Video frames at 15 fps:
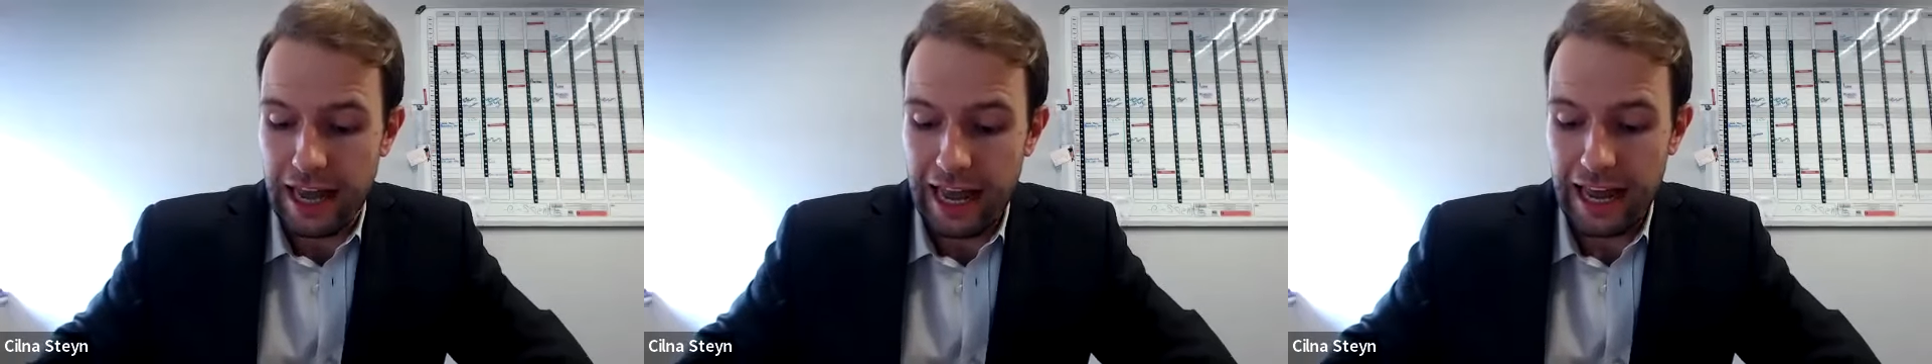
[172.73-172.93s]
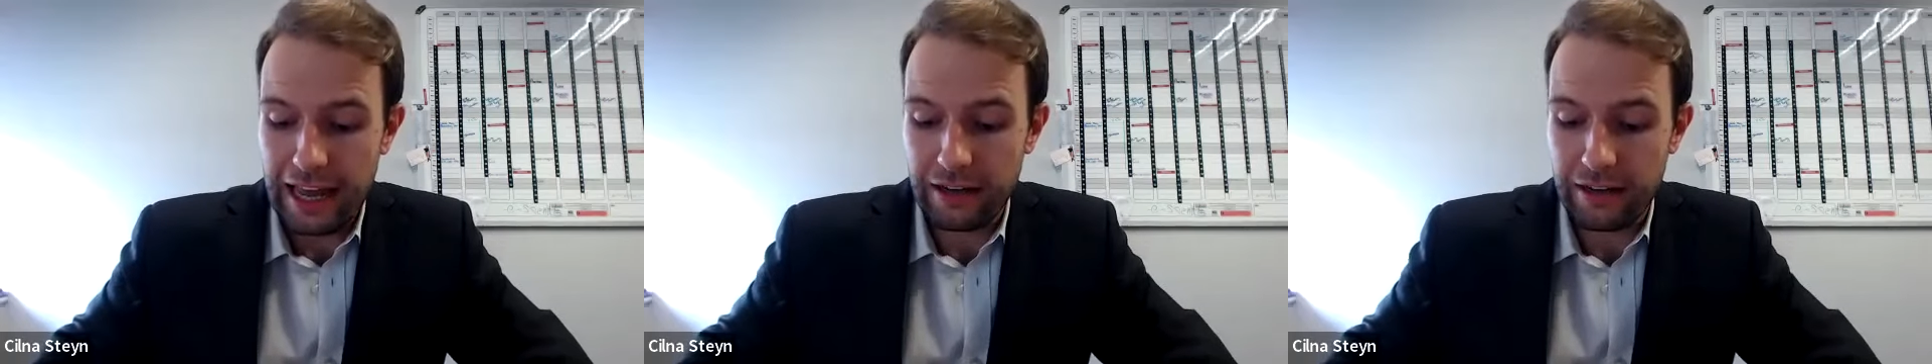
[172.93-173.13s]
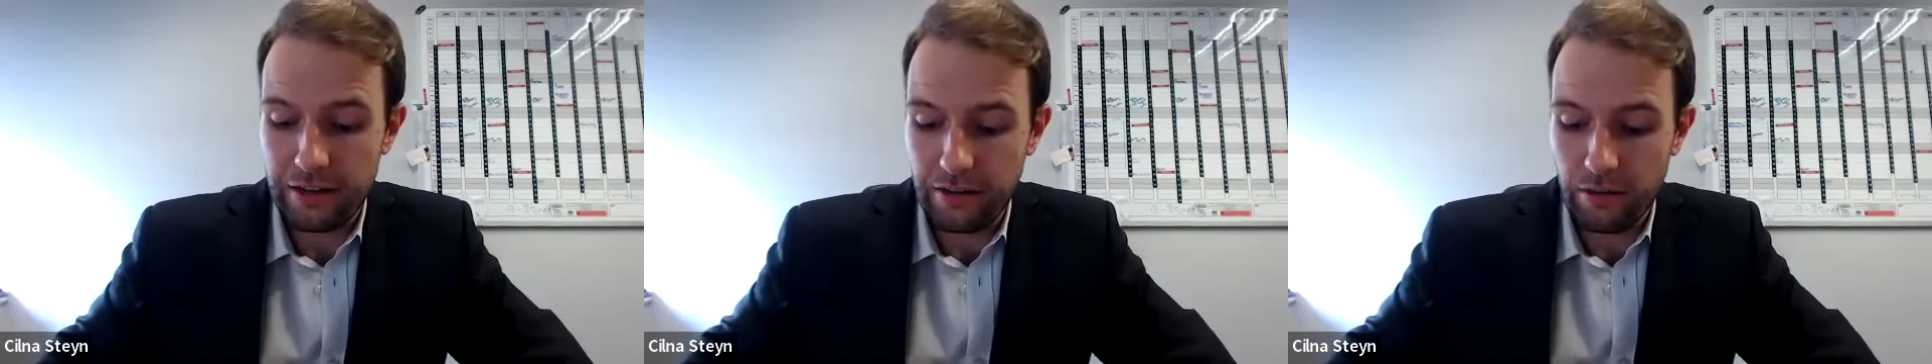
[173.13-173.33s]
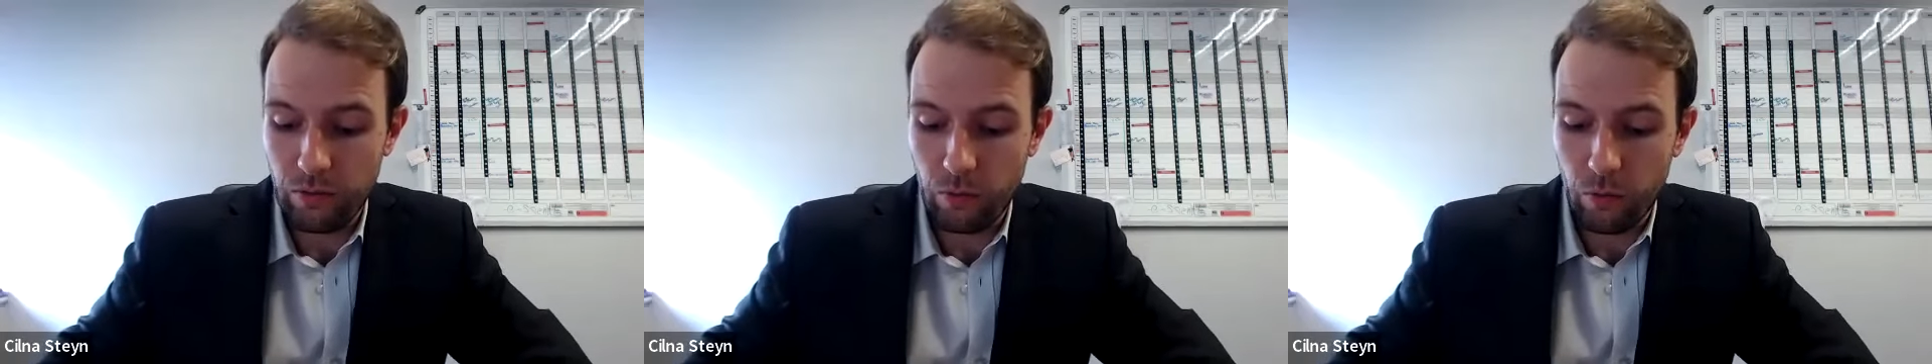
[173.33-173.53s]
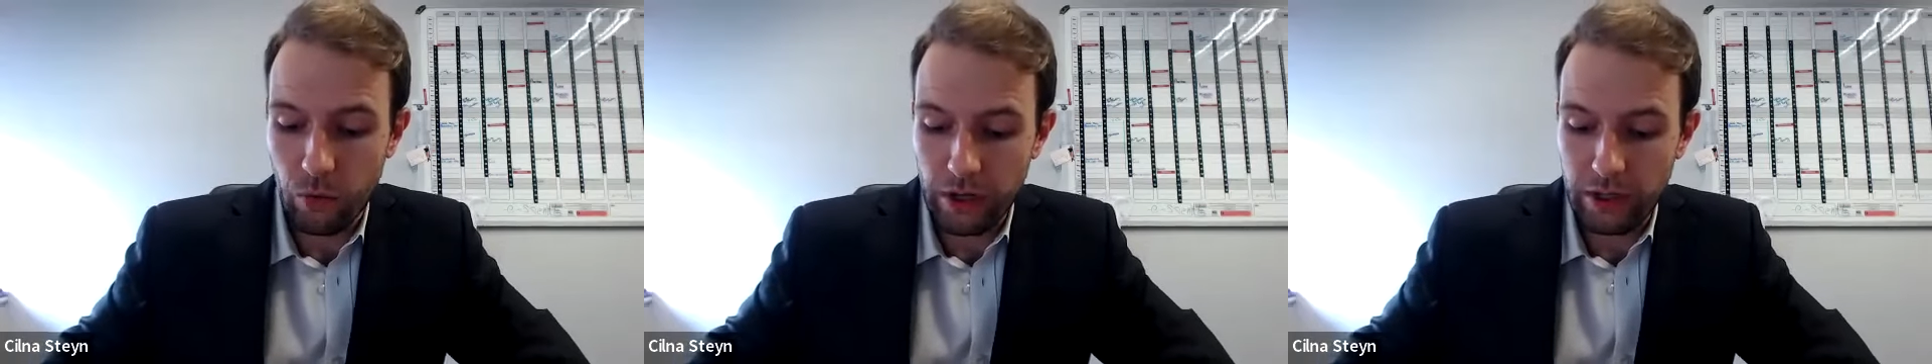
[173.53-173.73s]
And
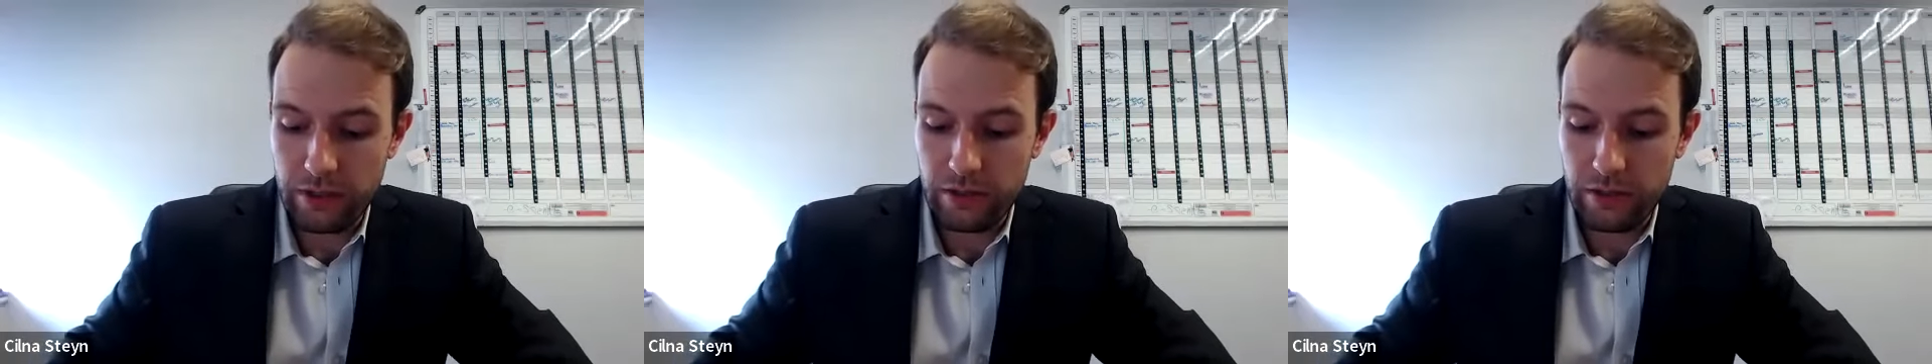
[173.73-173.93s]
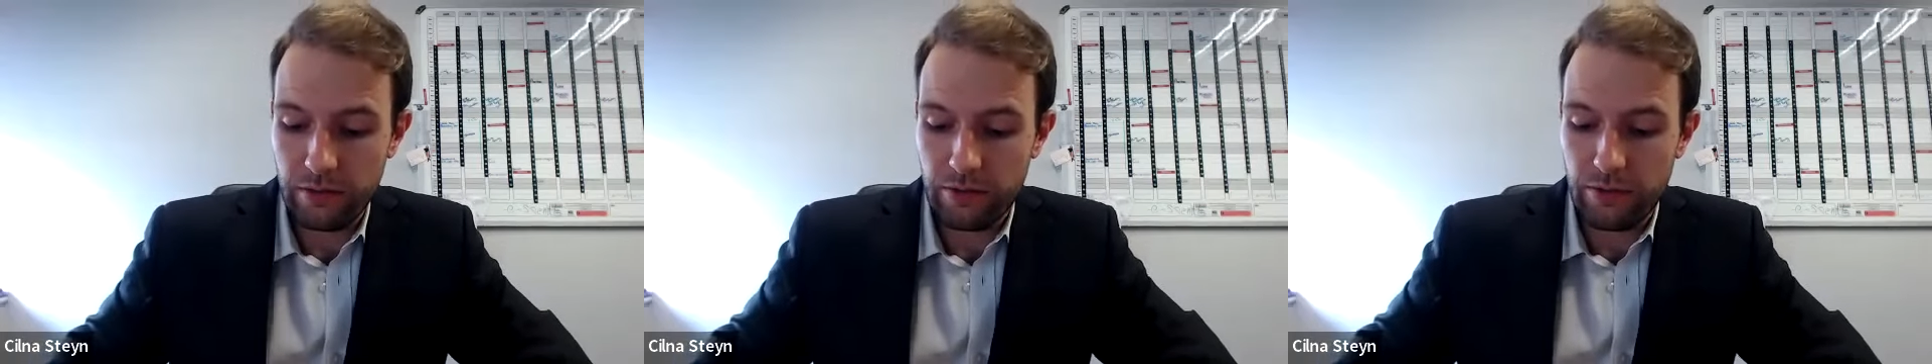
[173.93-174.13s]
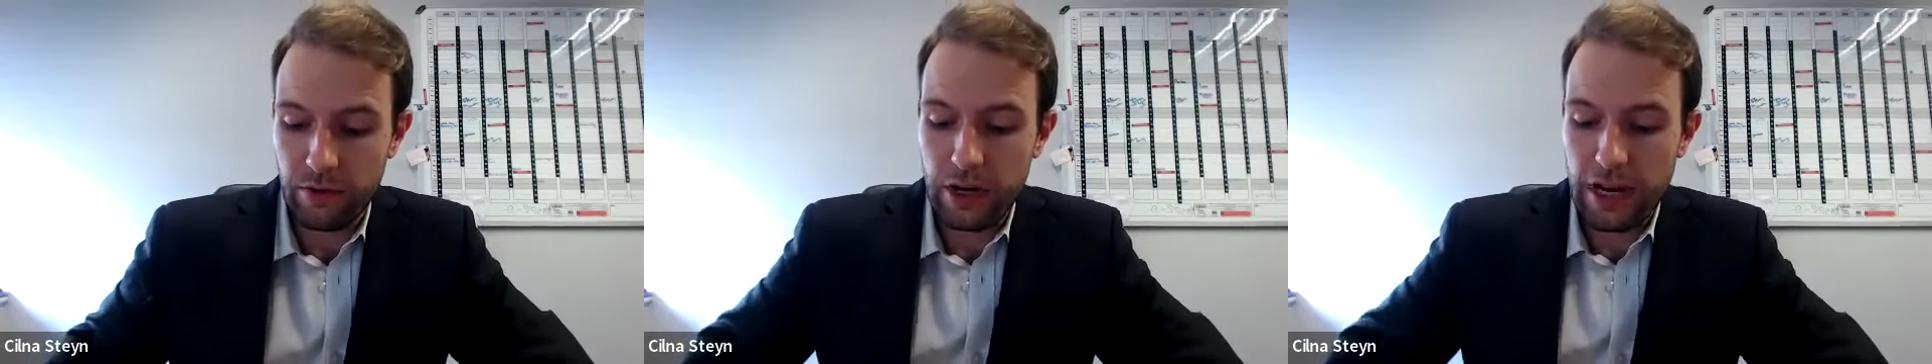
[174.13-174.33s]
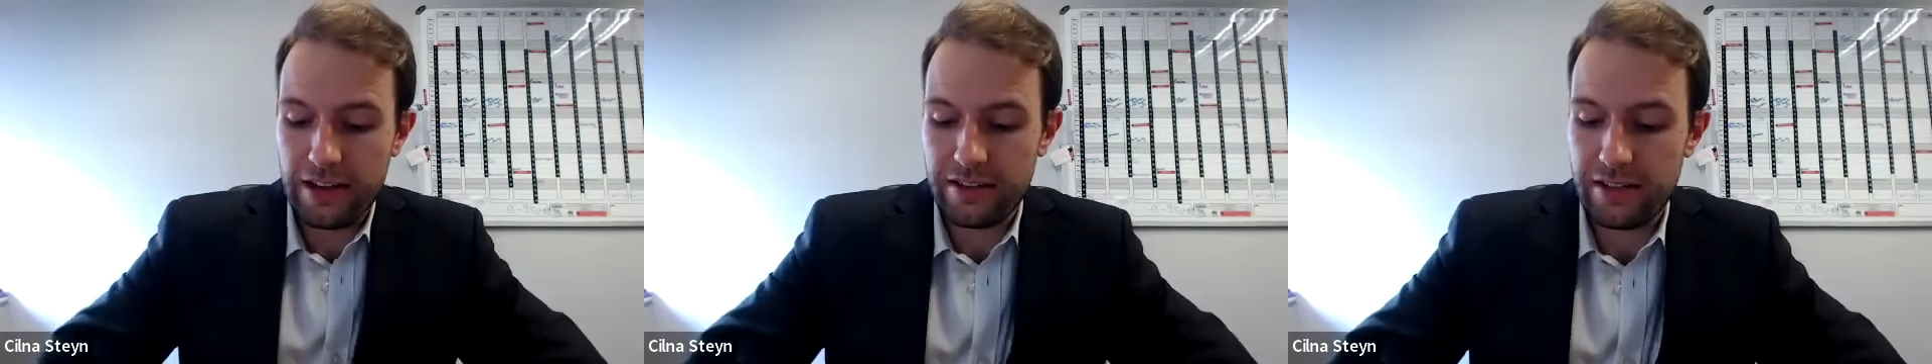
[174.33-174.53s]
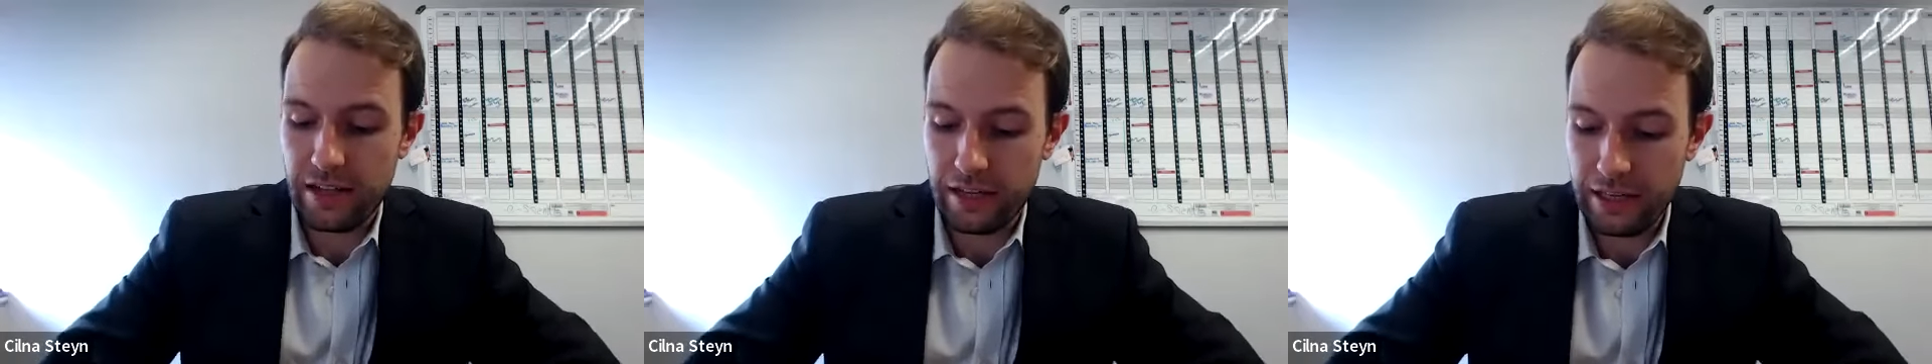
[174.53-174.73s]
what Werner
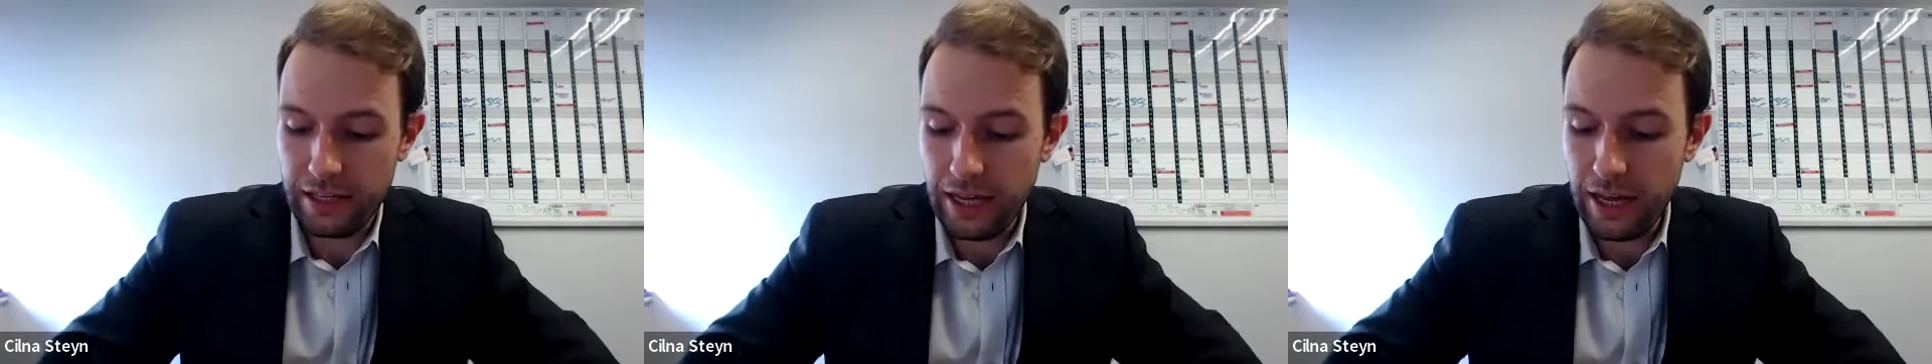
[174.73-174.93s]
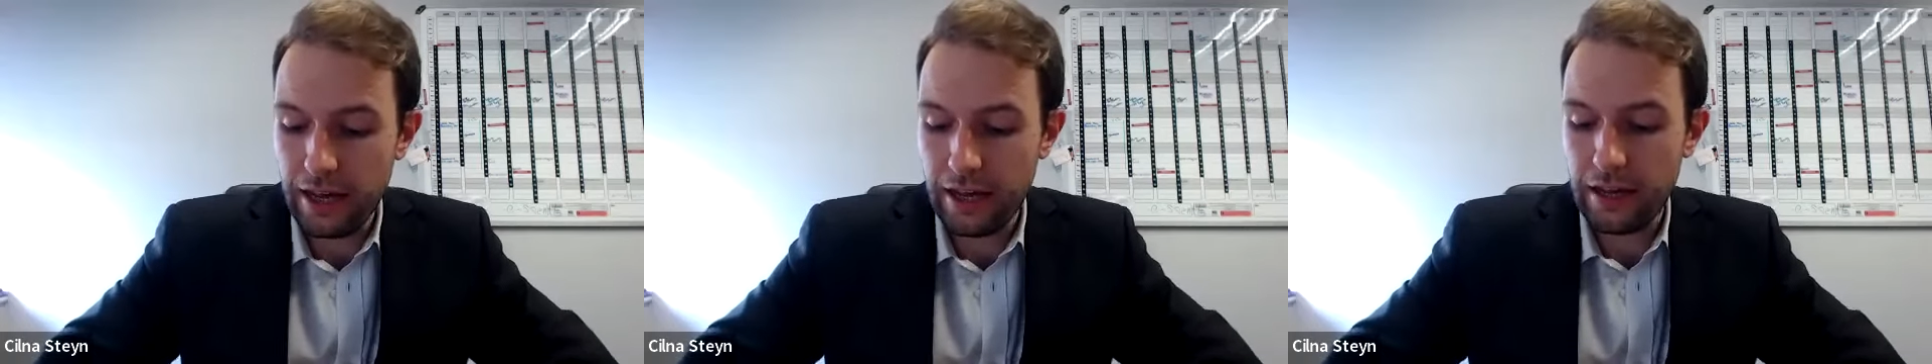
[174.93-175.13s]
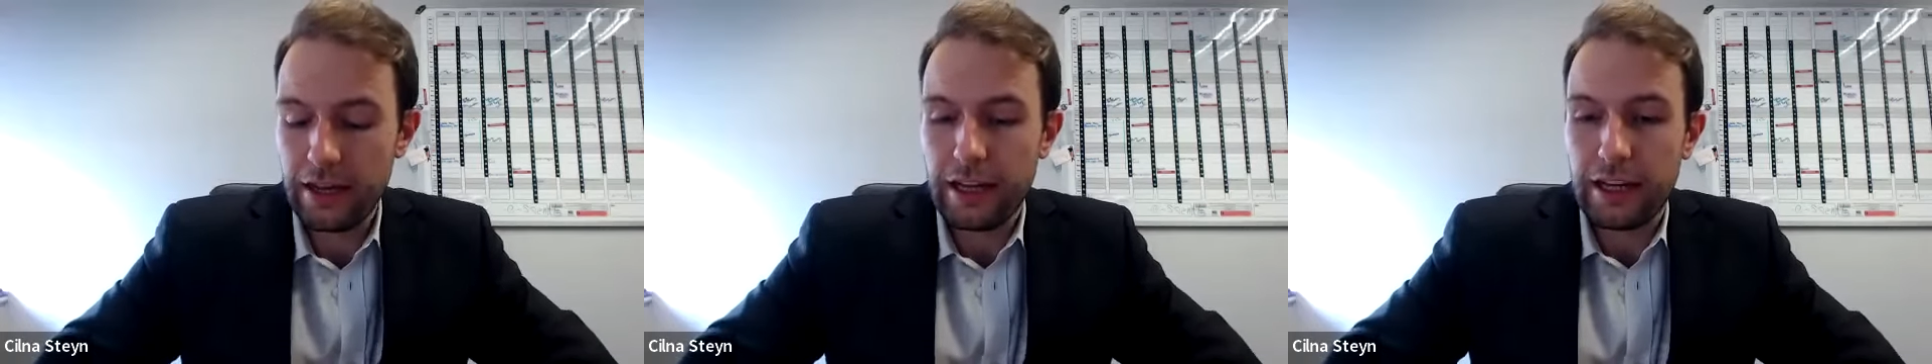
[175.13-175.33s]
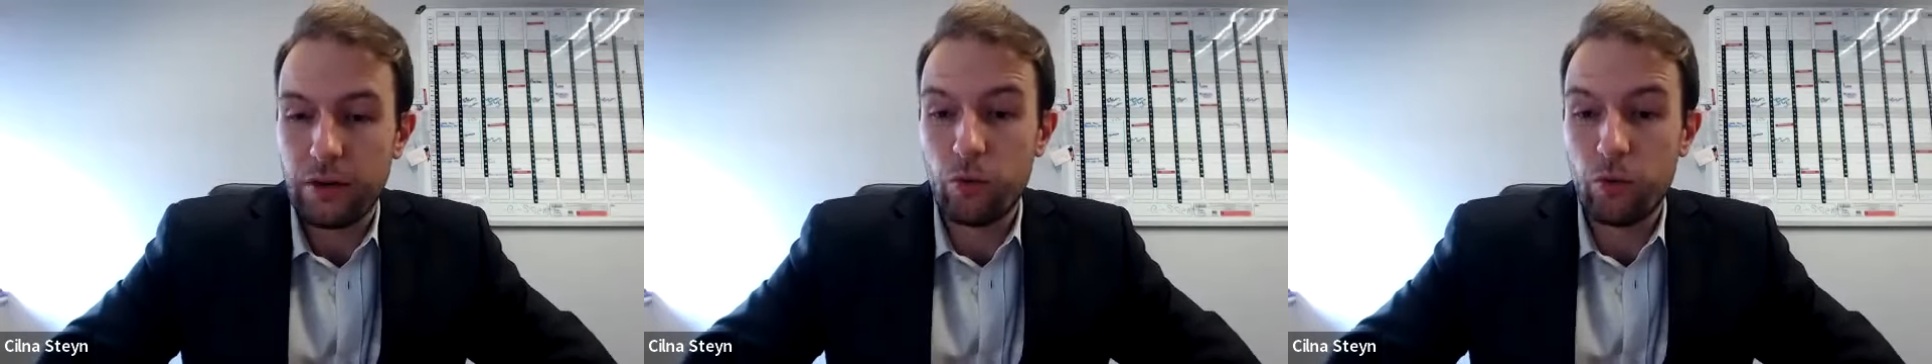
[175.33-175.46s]
has said here